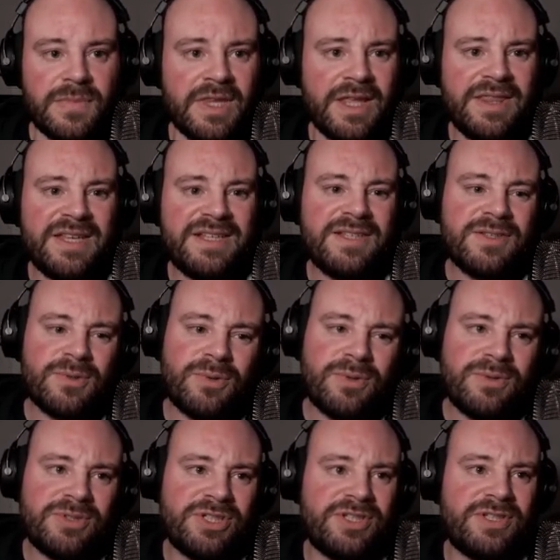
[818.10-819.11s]
This is
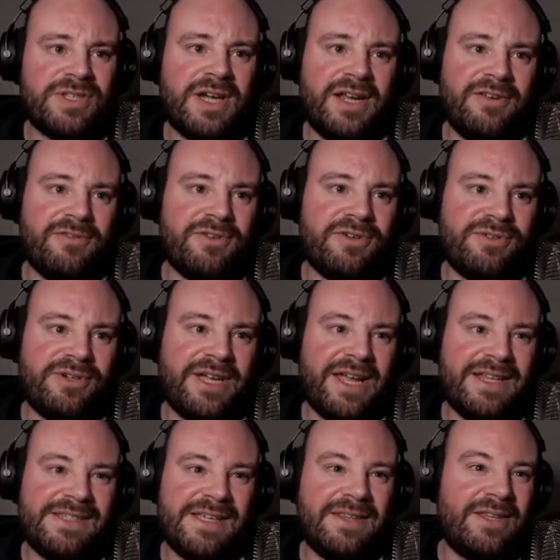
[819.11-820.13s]
all just kind of
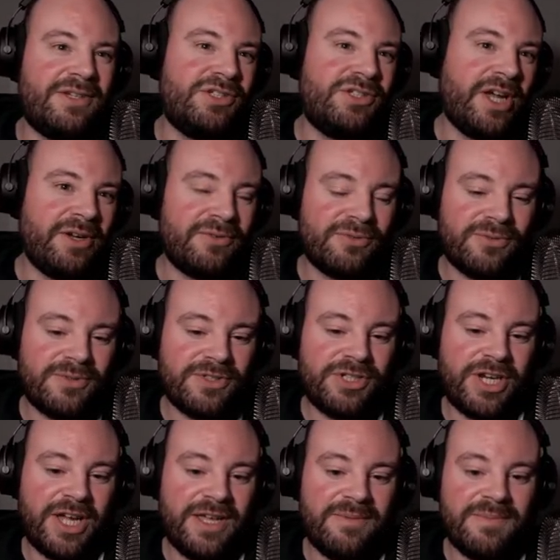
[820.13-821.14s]
creating the general
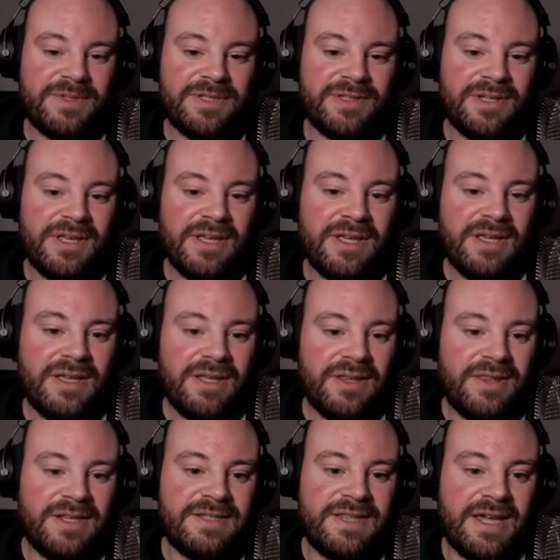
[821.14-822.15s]
shapes
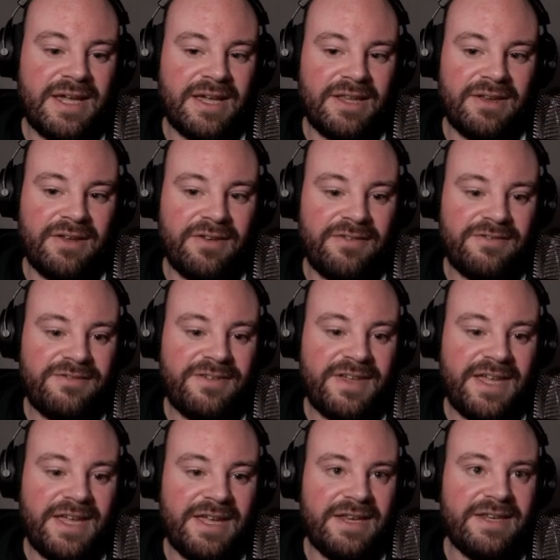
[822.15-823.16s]
that's then going to
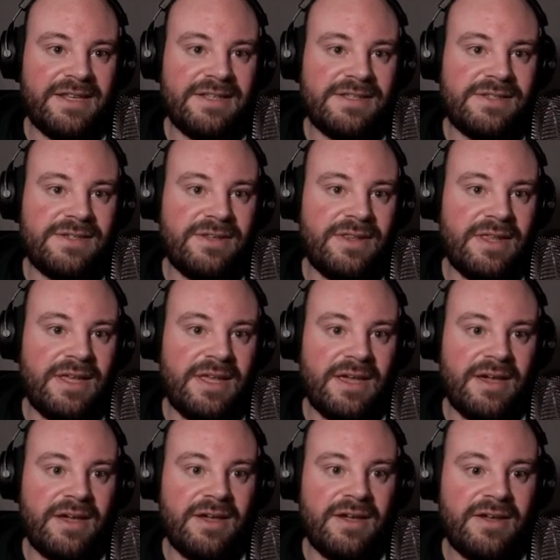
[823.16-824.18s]
feed into the
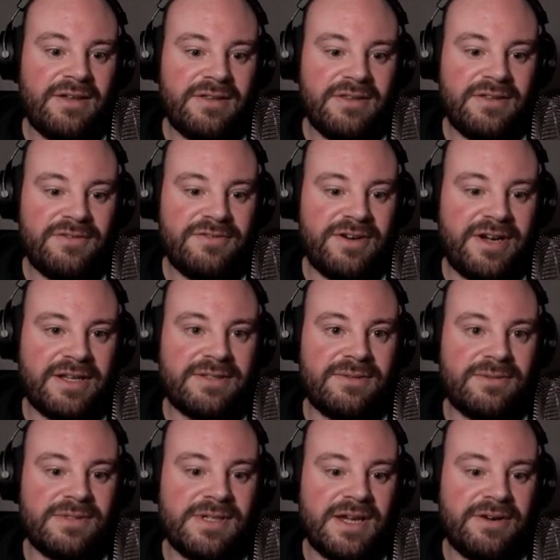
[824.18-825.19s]

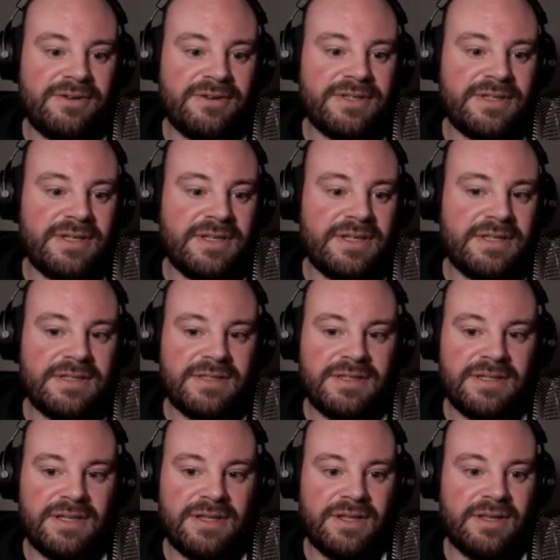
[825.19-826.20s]
fractal
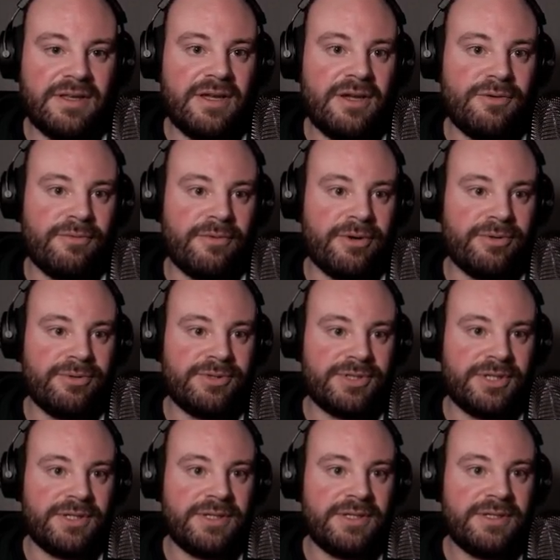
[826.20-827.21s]
terraces and the
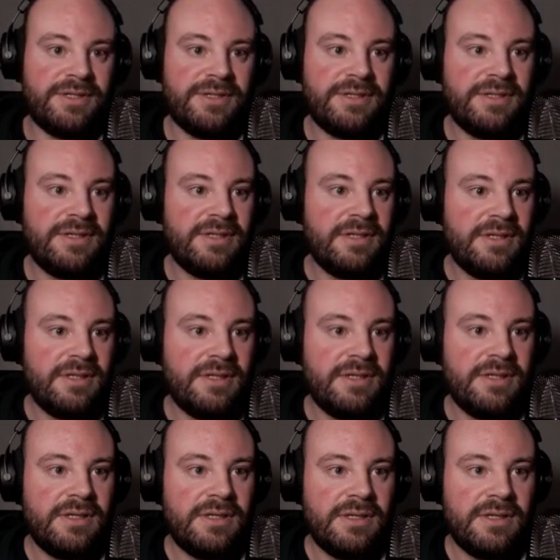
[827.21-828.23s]
erosion.
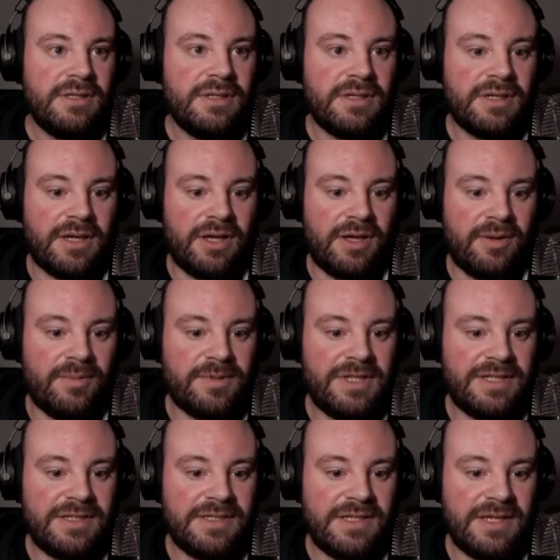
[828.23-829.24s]
So
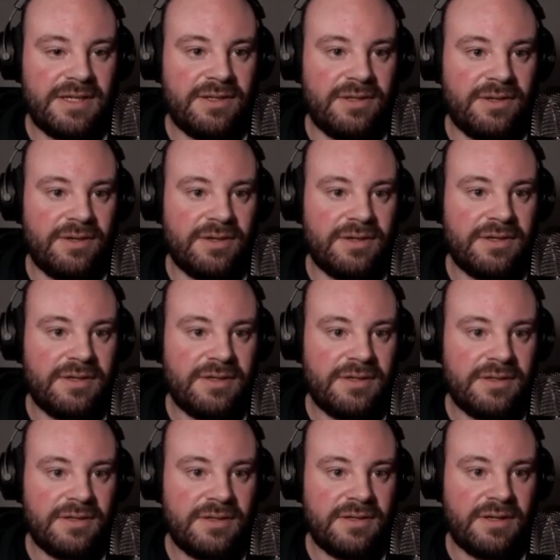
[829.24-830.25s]
let's take a look
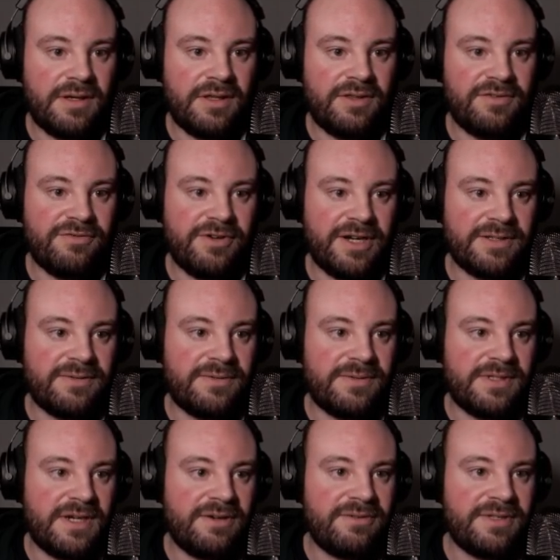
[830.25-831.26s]
at the fractal
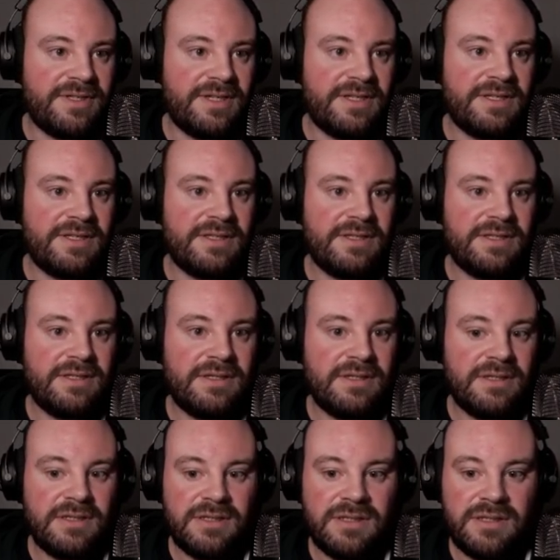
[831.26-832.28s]
terraces.
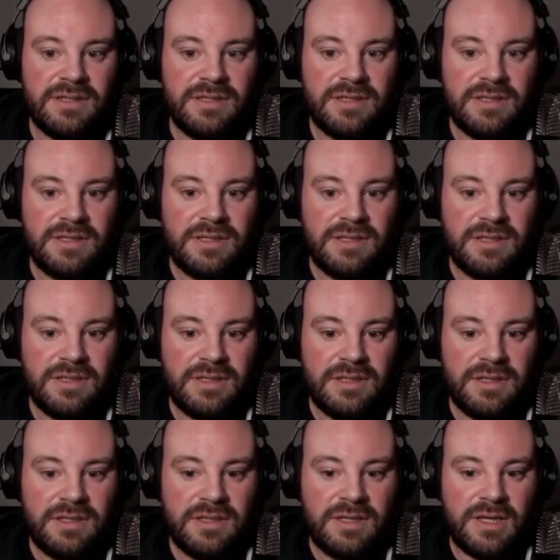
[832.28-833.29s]

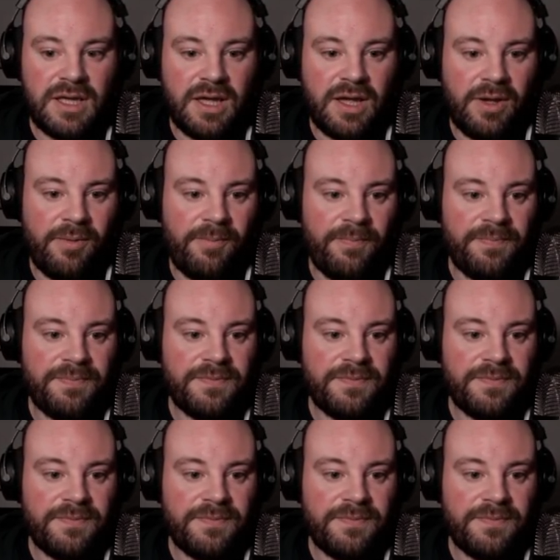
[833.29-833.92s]
I've